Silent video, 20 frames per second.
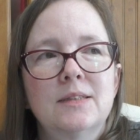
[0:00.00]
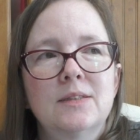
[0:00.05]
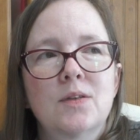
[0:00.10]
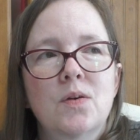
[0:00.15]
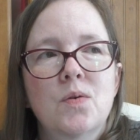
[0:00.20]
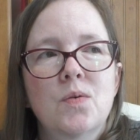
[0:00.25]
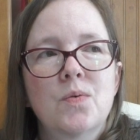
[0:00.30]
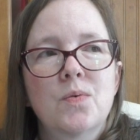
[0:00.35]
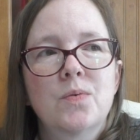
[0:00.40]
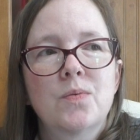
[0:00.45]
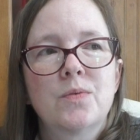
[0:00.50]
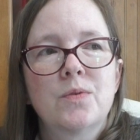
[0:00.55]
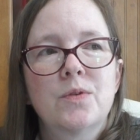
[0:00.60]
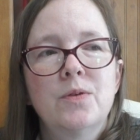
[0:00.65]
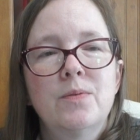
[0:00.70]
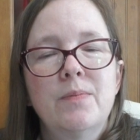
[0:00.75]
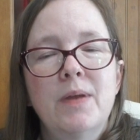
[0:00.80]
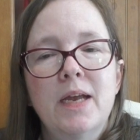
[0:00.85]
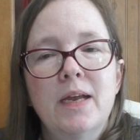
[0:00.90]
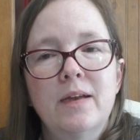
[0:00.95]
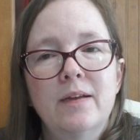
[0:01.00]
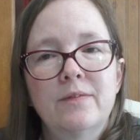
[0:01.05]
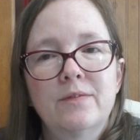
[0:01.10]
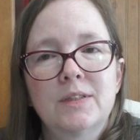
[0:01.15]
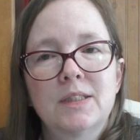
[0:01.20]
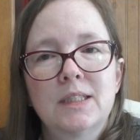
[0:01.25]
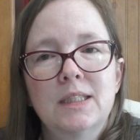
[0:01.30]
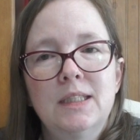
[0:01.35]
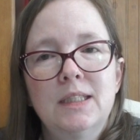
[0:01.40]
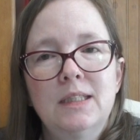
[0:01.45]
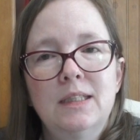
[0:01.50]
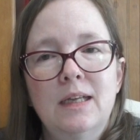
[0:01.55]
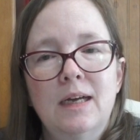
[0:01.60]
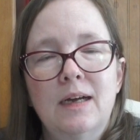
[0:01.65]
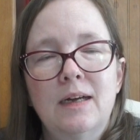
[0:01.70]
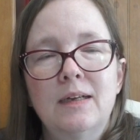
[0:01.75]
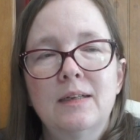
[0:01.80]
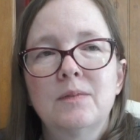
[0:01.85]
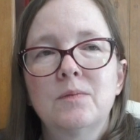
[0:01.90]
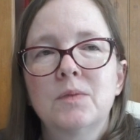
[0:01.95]
so you may have seen
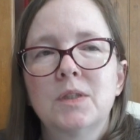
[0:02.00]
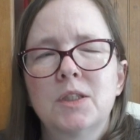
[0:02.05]
that,